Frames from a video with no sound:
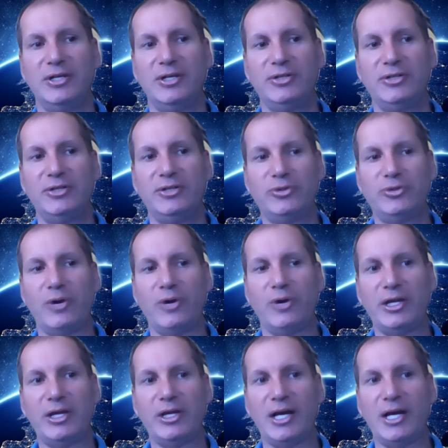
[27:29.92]
to
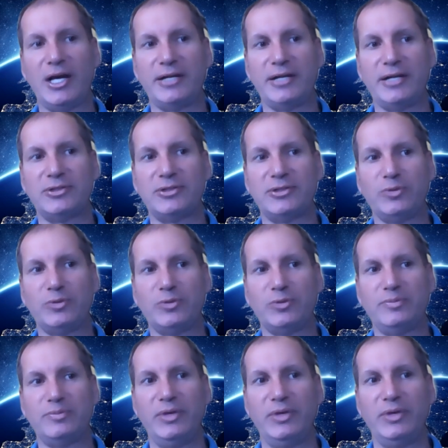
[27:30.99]
online and
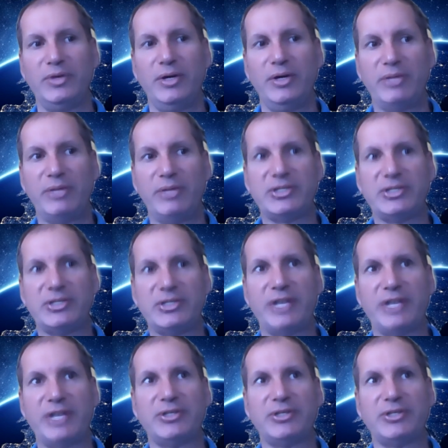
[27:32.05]
Zoom
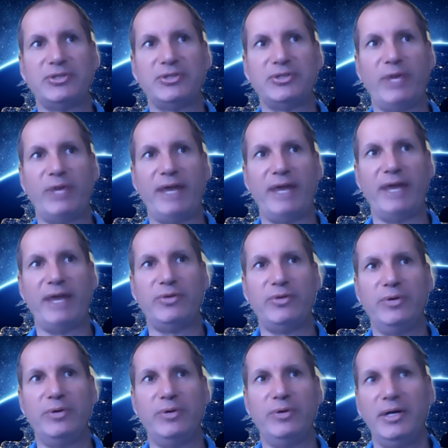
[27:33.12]
presentations and what have
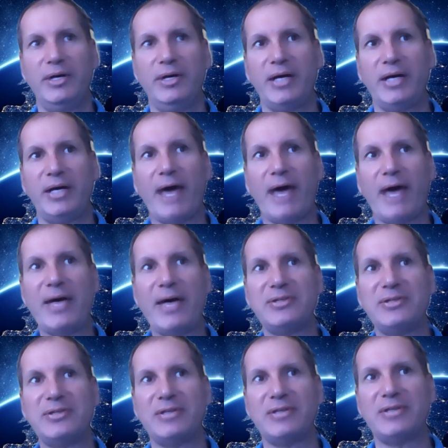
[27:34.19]
you. How
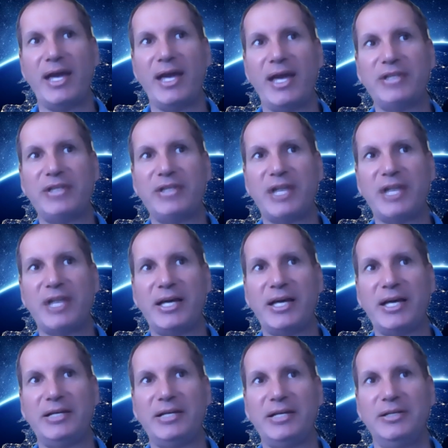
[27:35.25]
has
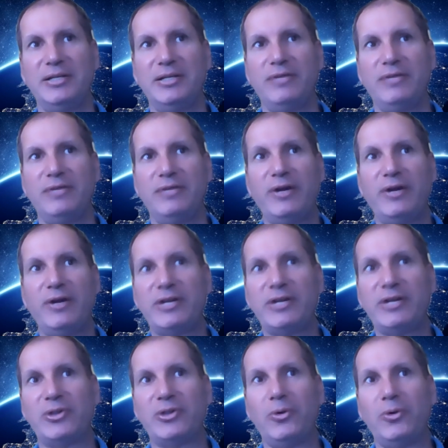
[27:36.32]
AHA fared as a
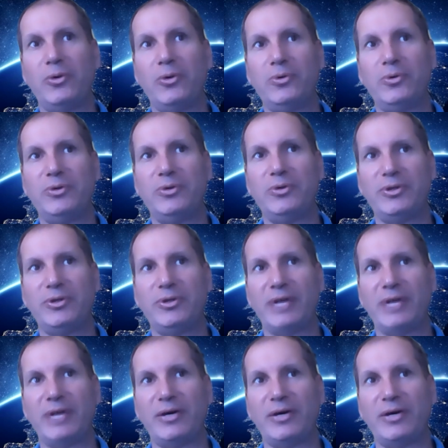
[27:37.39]
whole, do you
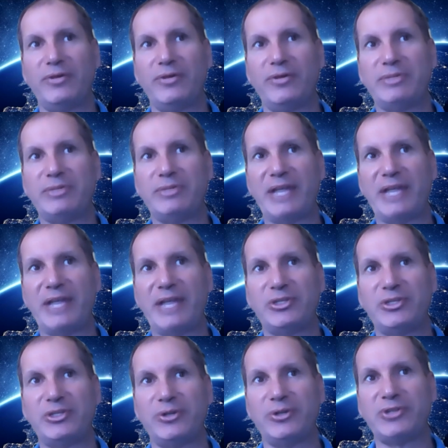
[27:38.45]
think, over this past
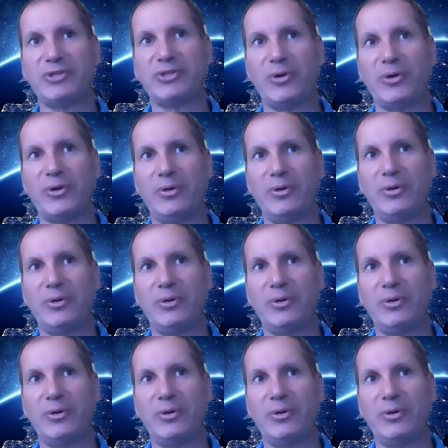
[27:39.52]
year or so?